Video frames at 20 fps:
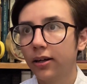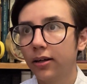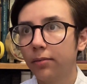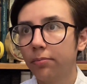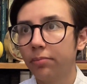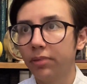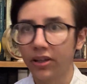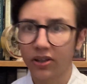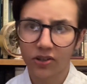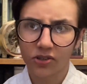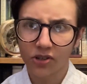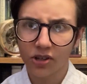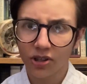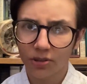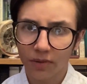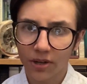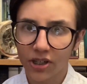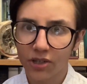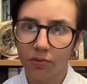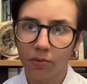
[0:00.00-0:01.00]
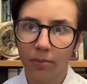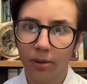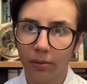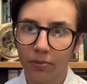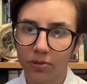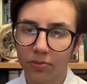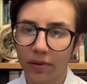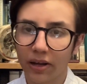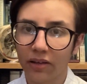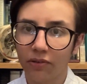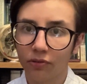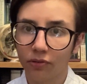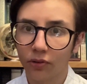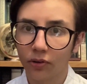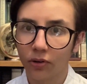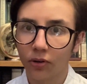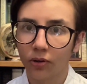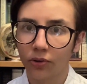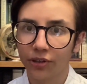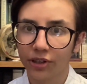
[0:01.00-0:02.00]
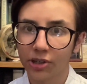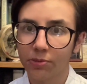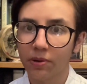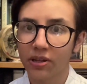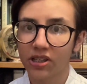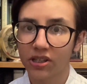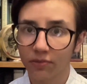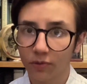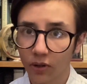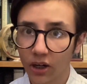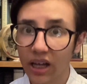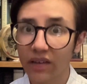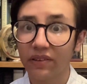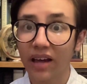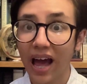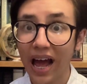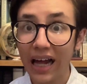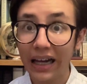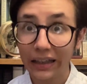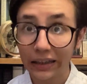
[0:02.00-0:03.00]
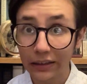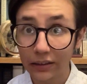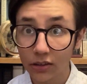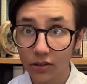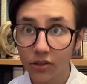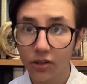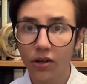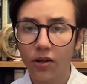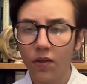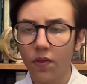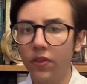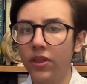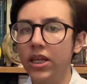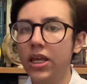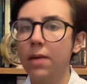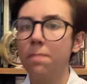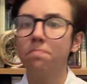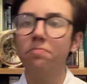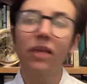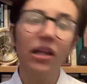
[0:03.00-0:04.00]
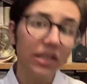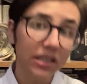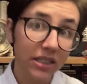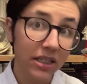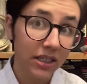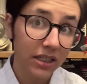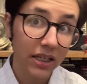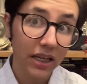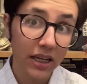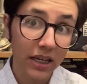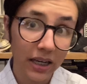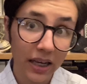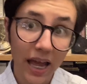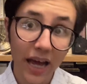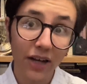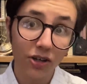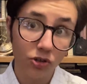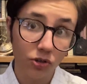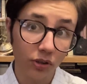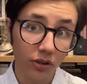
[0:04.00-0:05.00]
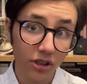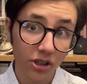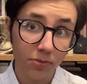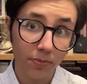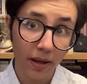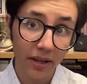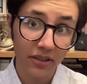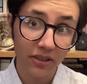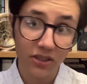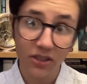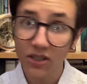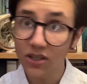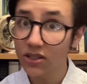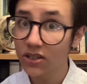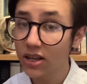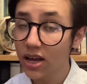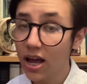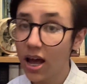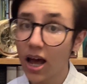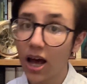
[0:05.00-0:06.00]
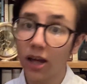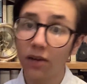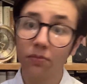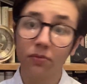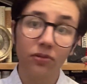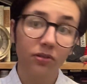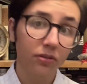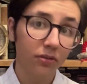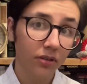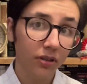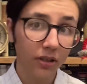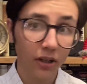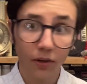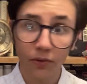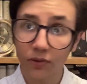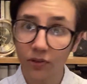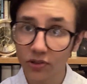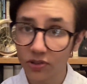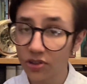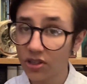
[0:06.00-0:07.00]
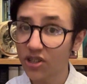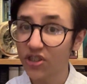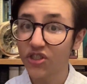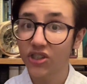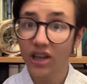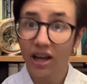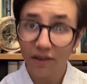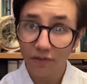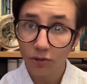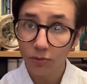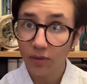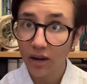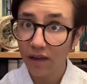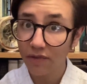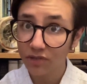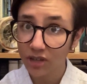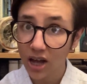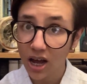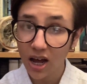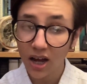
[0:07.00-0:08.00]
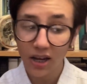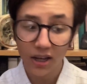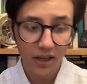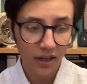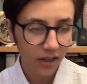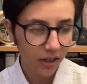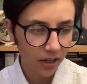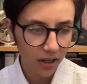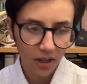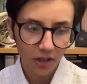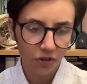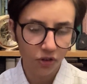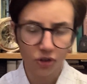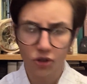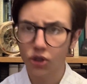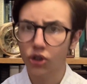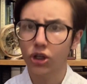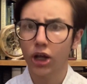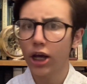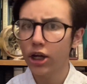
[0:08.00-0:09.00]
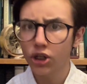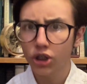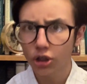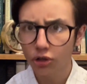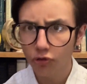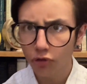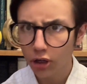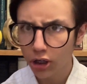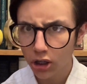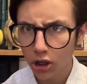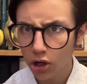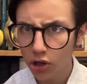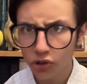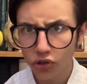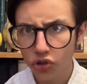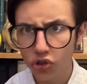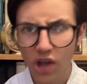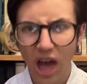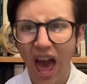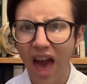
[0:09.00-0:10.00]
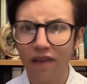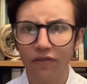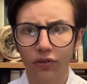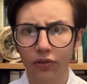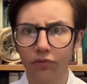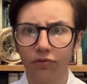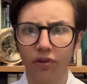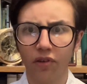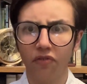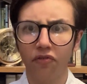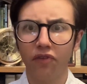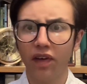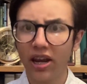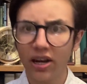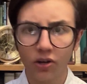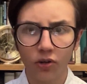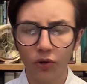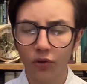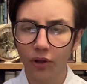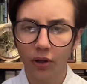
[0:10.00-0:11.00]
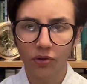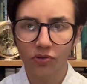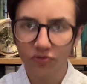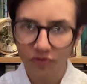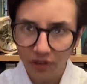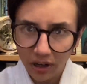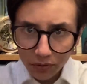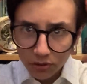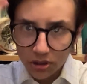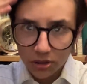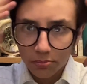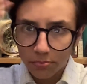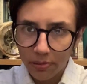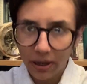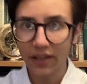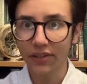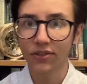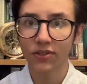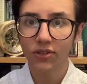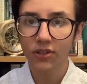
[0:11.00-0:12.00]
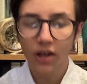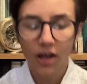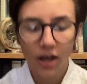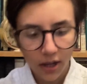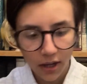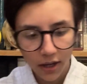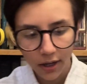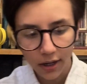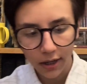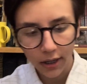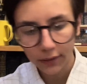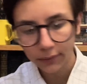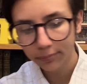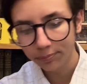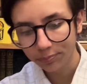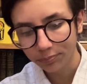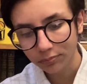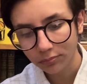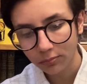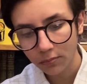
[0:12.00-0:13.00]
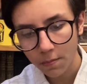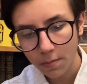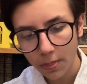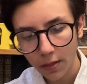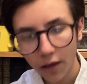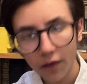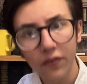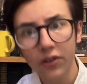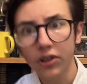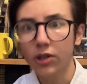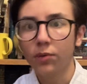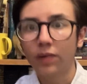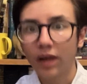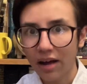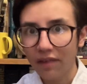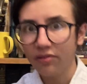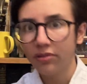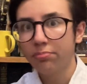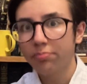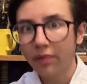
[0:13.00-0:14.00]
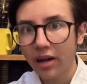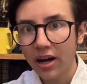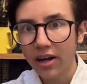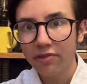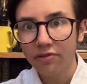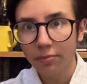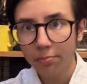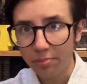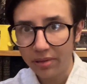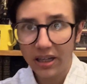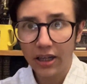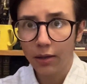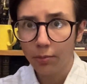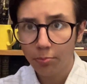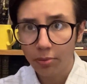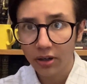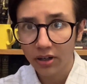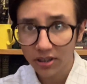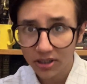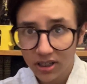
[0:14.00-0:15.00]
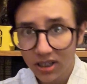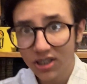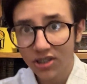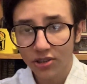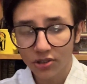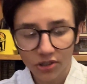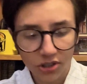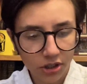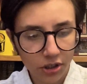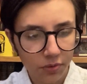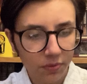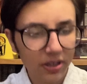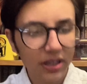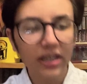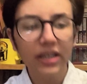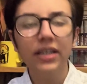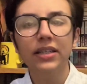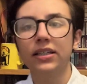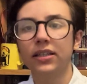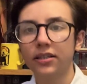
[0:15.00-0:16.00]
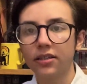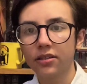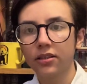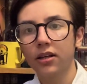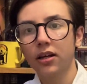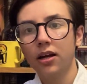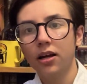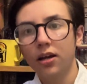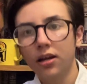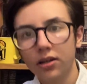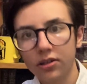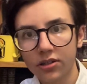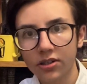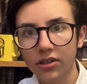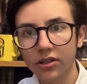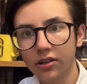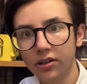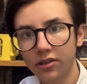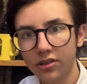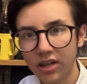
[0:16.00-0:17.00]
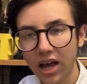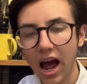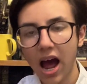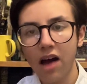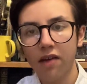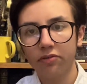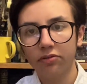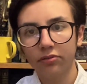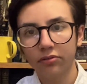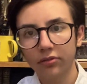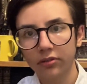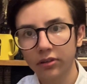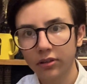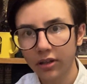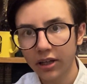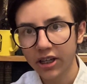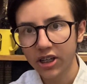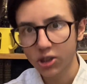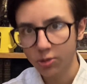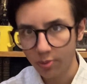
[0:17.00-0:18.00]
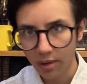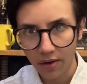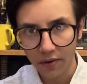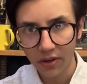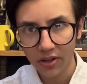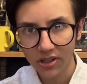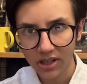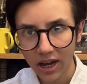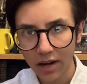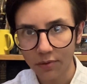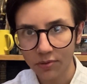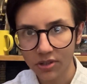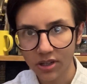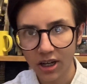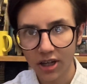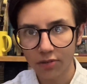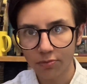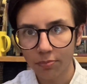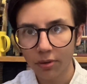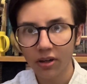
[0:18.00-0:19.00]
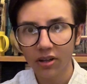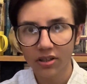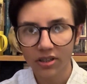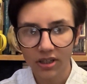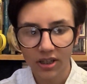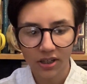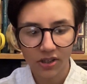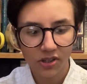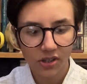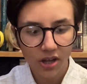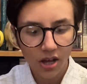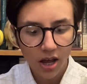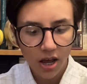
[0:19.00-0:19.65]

Because otherwise you wouldn't be able to pay for all the expenses of your life and the immense electoral expenses and, you know, the staff you would have to hire, the stationery costs, heaven forfend, all those fountain pens that you would have to buy for being a politician. So you needed to have experience outside of politics.